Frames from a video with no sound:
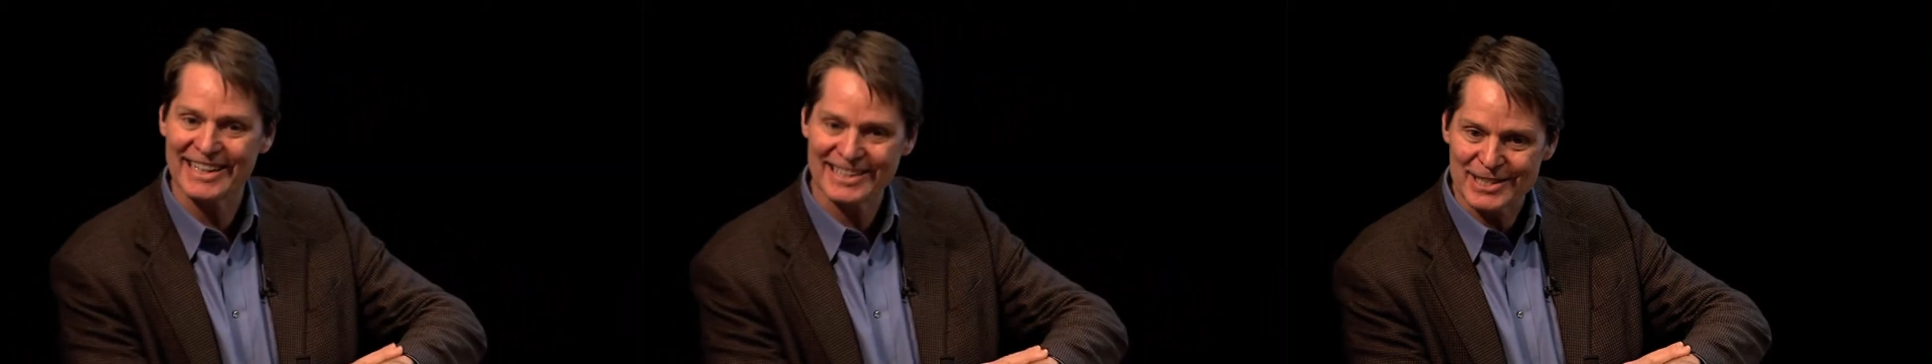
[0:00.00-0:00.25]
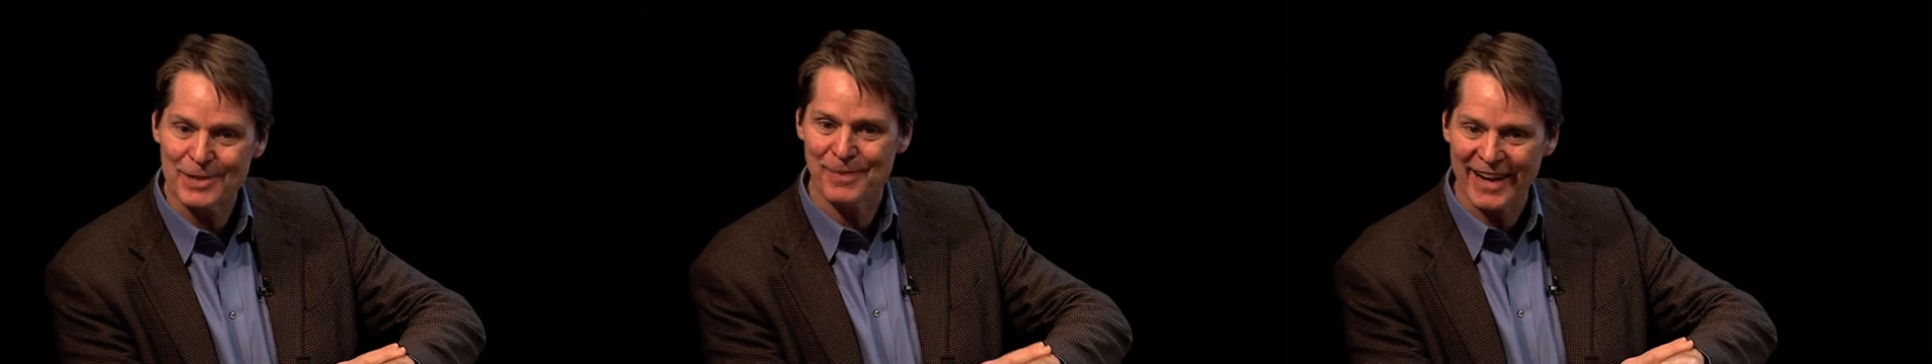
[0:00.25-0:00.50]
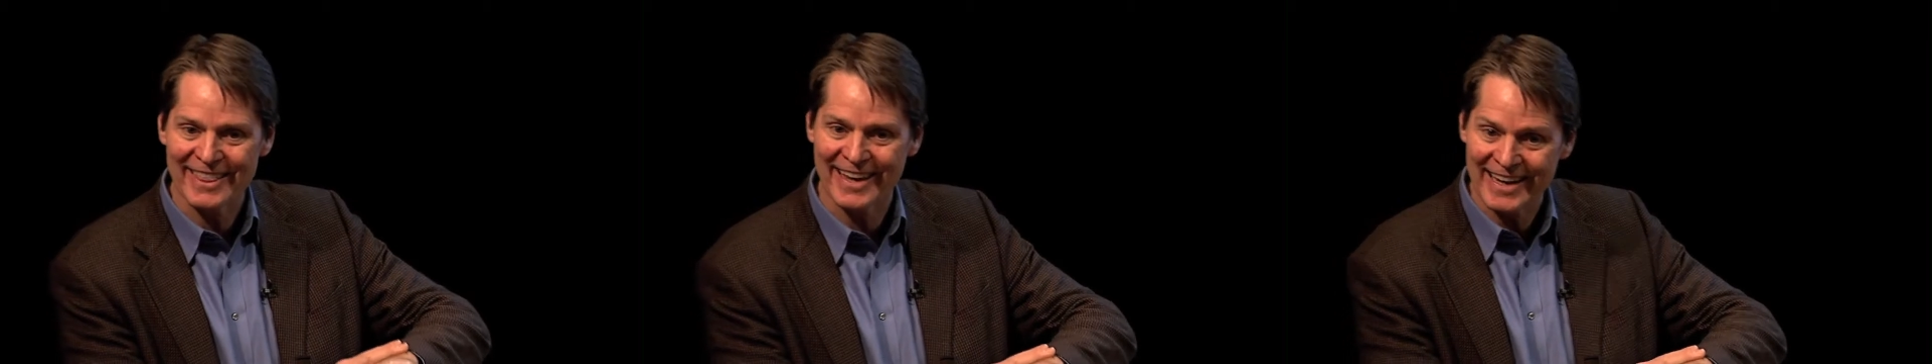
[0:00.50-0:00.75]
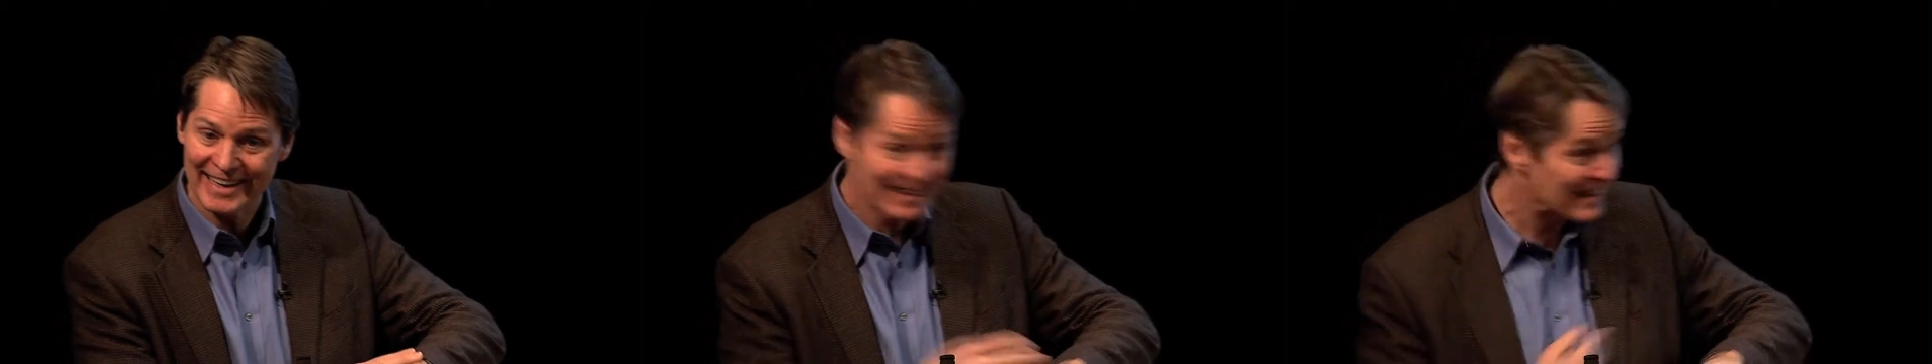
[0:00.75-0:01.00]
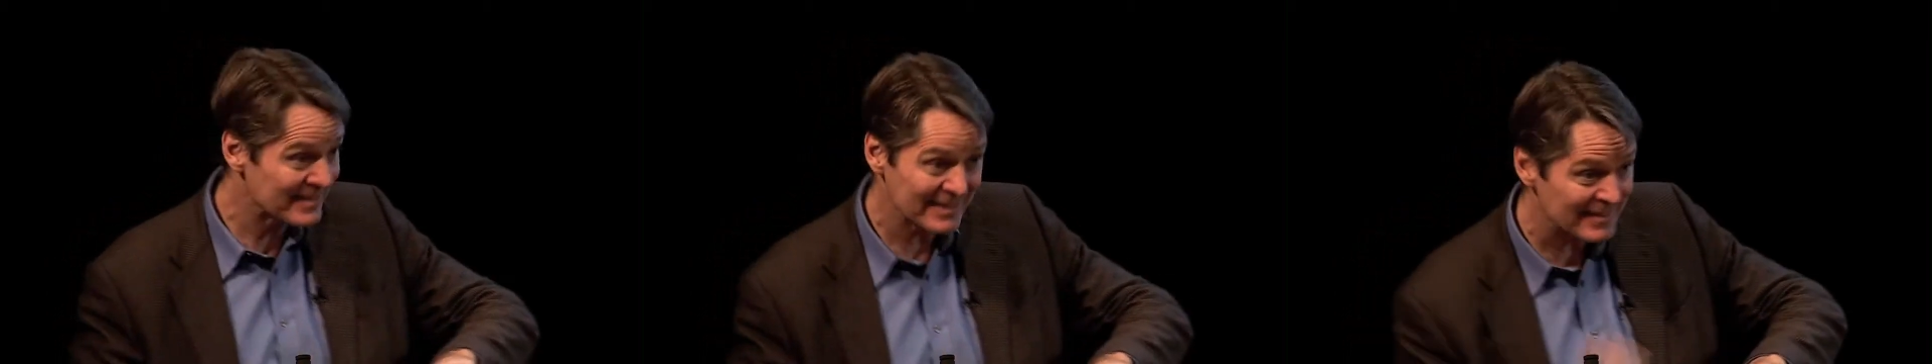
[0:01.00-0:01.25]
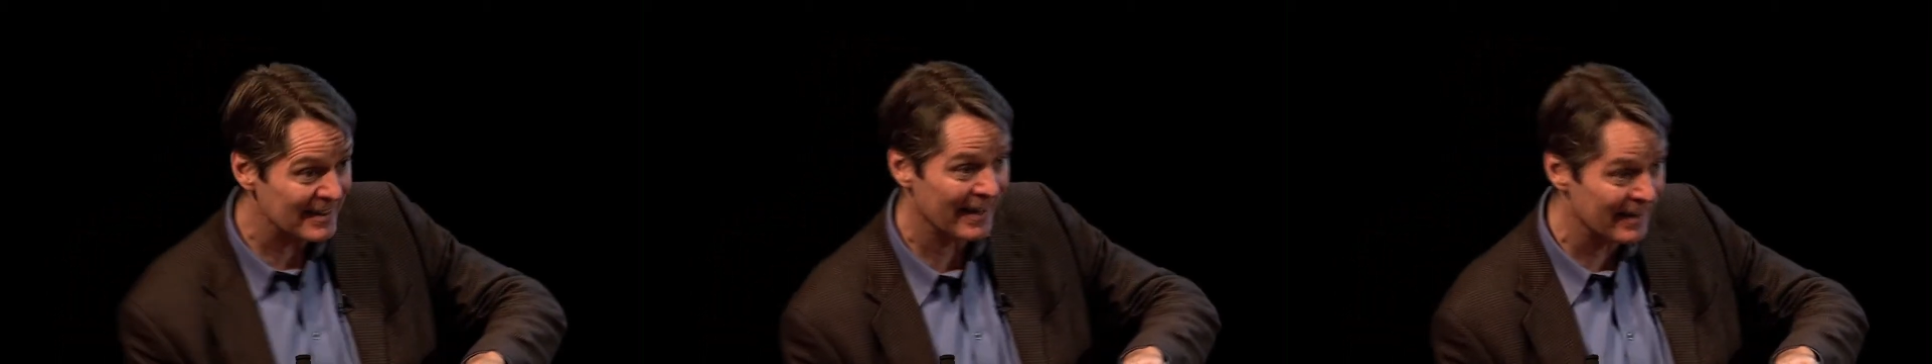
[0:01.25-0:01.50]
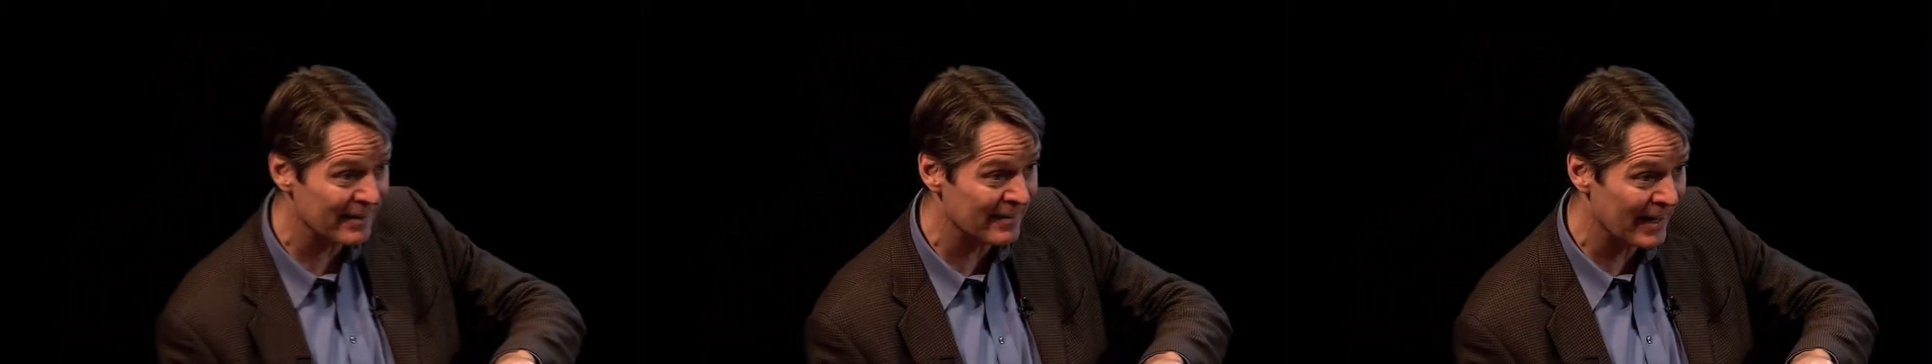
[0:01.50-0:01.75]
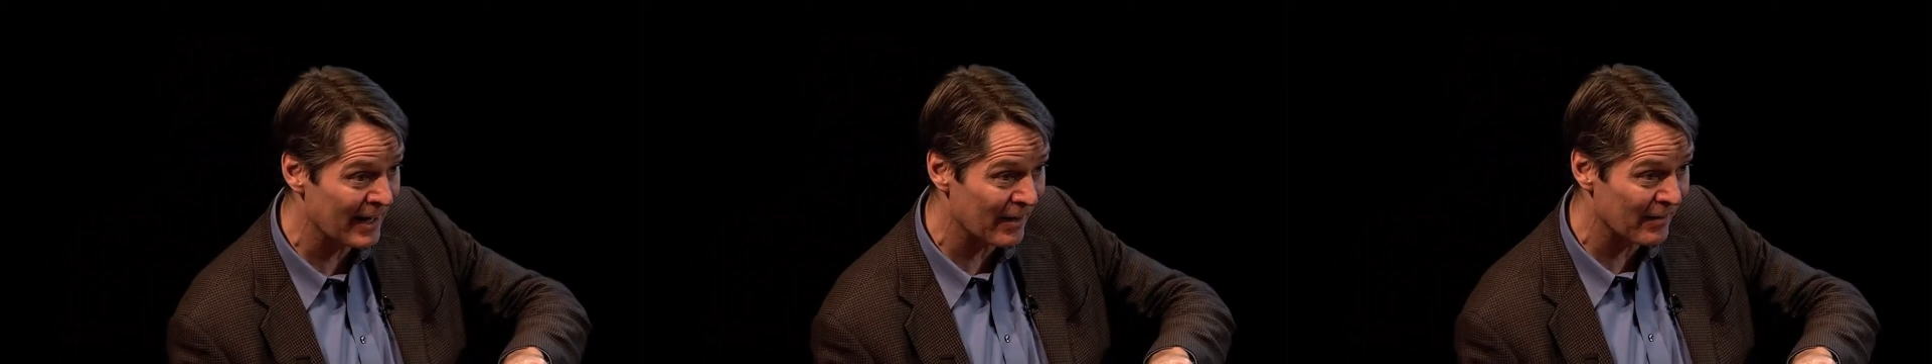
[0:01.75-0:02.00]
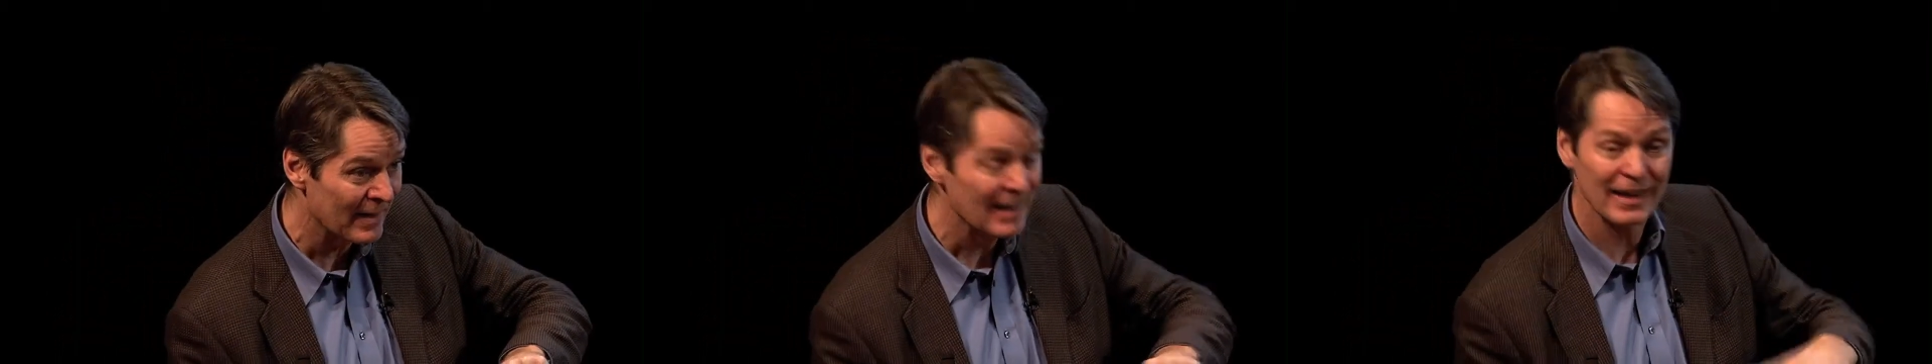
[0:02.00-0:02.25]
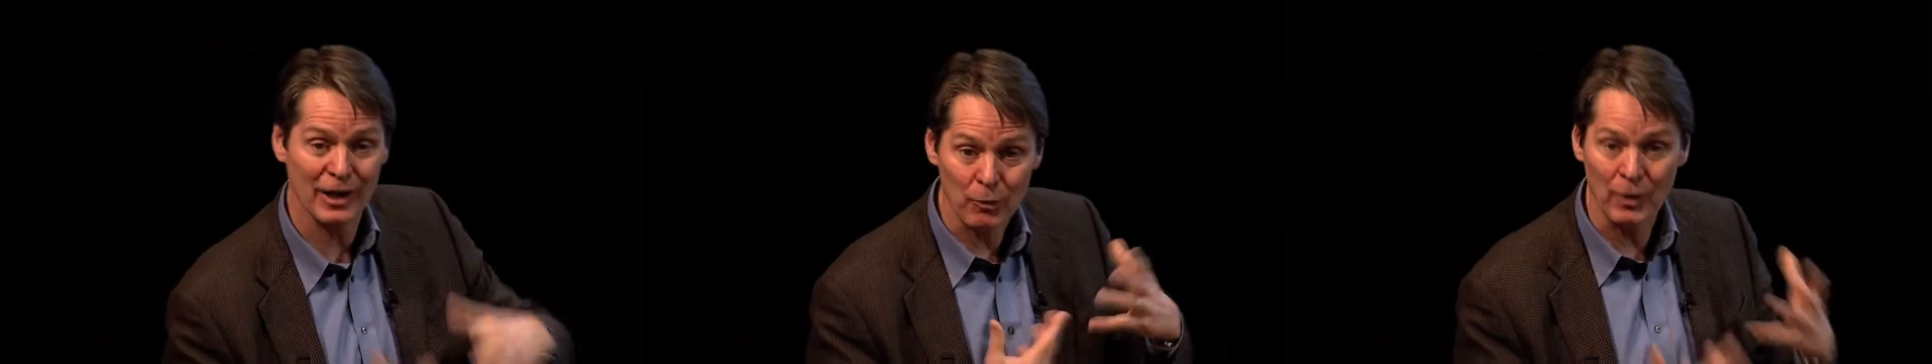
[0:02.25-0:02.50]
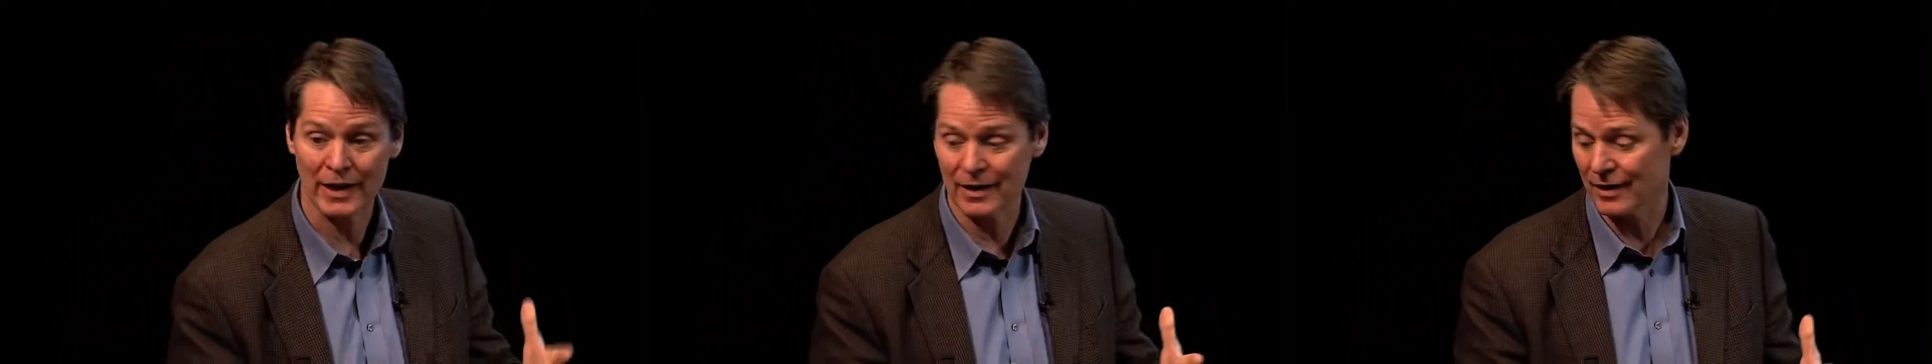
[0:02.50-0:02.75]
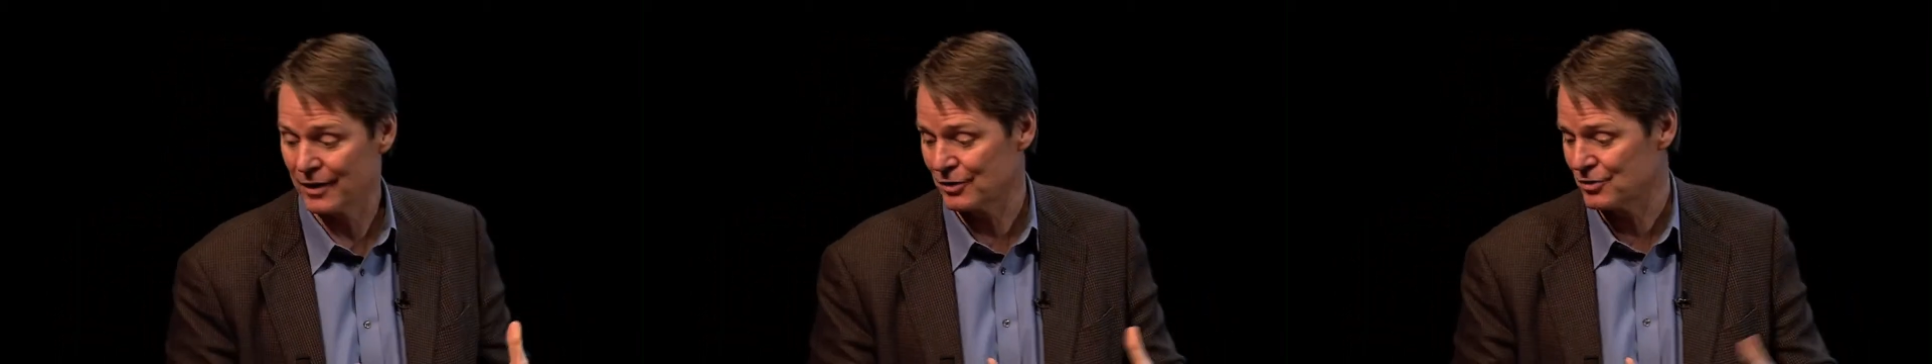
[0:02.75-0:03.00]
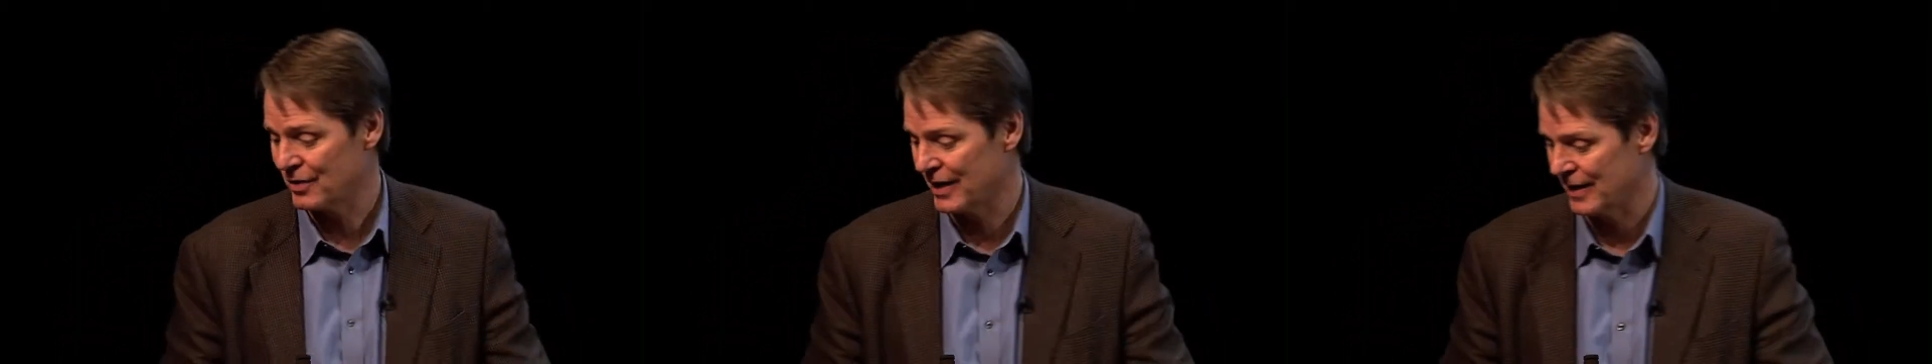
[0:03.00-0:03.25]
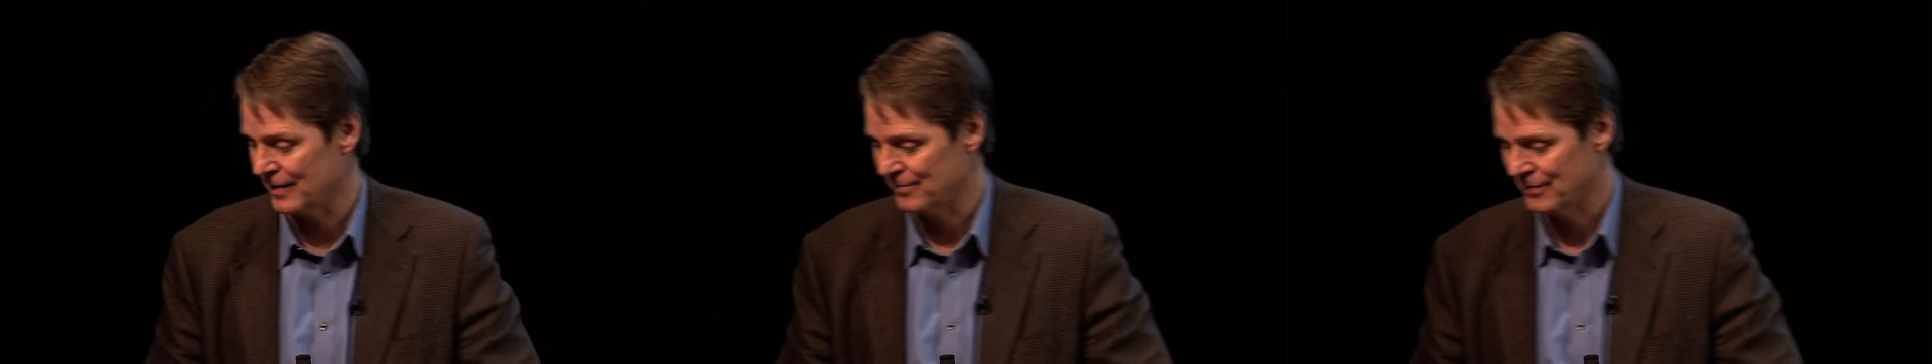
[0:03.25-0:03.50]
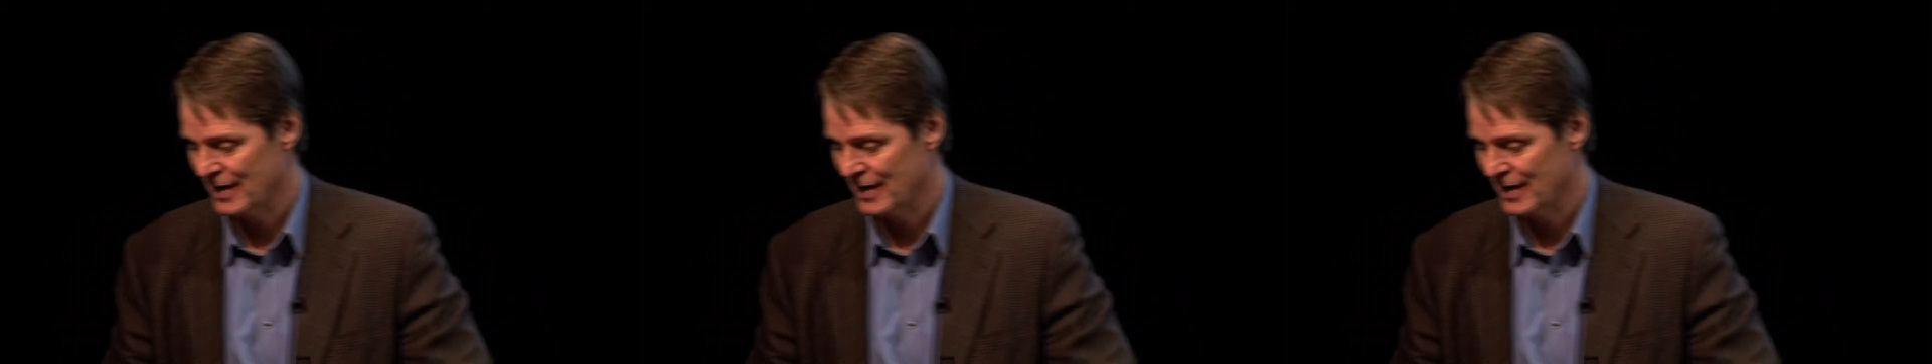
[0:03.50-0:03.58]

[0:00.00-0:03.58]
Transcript: gets here by then because it's not here now, like waiting on a train.